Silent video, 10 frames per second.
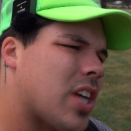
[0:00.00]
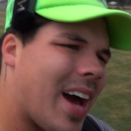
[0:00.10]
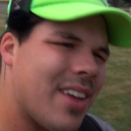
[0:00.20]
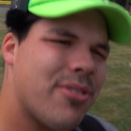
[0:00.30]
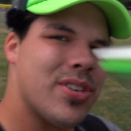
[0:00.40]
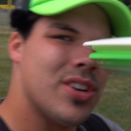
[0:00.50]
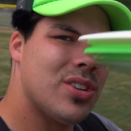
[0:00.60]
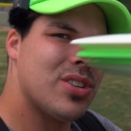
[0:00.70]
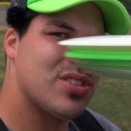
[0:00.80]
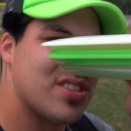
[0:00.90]
kind of
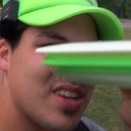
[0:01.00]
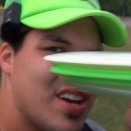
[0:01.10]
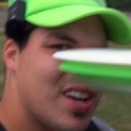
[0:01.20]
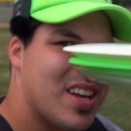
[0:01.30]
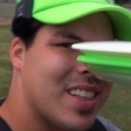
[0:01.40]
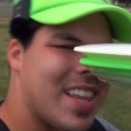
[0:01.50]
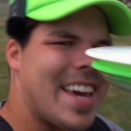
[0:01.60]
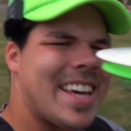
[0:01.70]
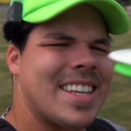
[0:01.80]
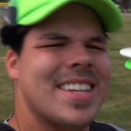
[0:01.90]
feels
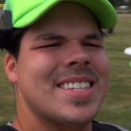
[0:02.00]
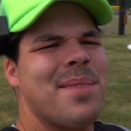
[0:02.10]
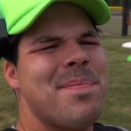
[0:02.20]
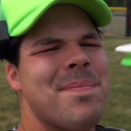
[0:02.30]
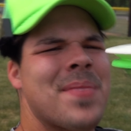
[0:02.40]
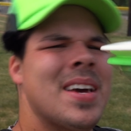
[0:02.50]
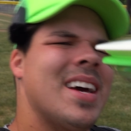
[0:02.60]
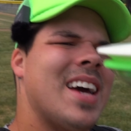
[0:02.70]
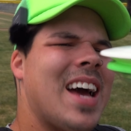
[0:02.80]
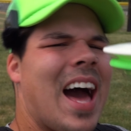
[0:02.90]
like some,
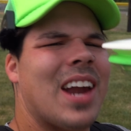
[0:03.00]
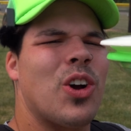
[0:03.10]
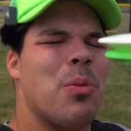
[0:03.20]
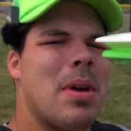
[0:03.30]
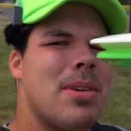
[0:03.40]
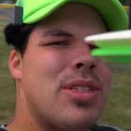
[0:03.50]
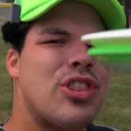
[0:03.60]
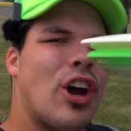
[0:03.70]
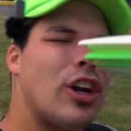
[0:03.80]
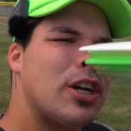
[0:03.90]
I don't know, maybe
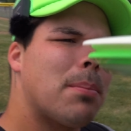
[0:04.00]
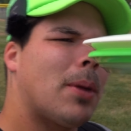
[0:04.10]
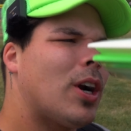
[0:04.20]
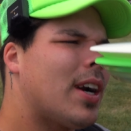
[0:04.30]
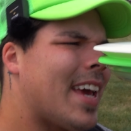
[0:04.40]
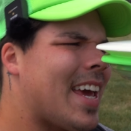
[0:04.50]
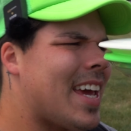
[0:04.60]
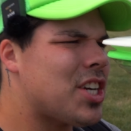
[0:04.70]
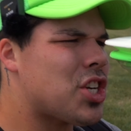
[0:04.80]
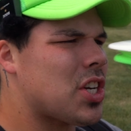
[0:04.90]

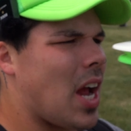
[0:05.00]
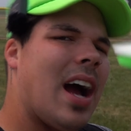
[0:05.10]
Thunderbird-ish.